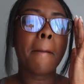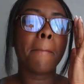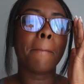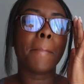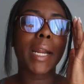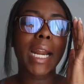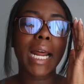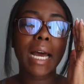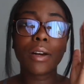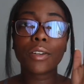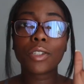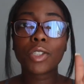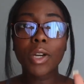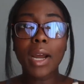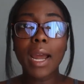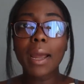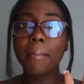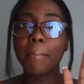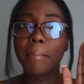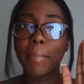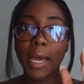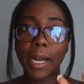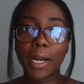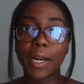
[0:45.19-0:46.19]
but I'll
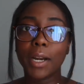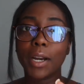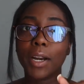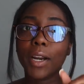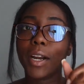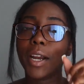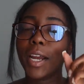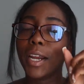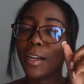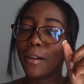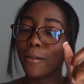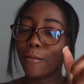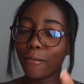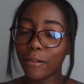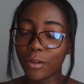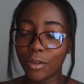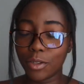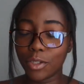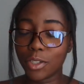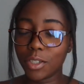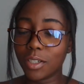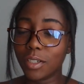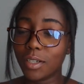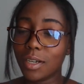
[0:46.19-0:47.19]
try better in the
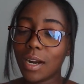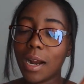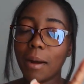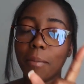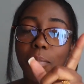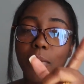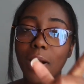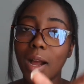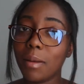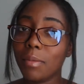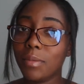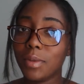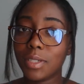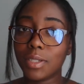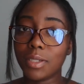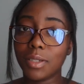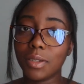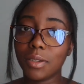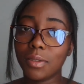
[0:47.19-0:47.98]
future, I promise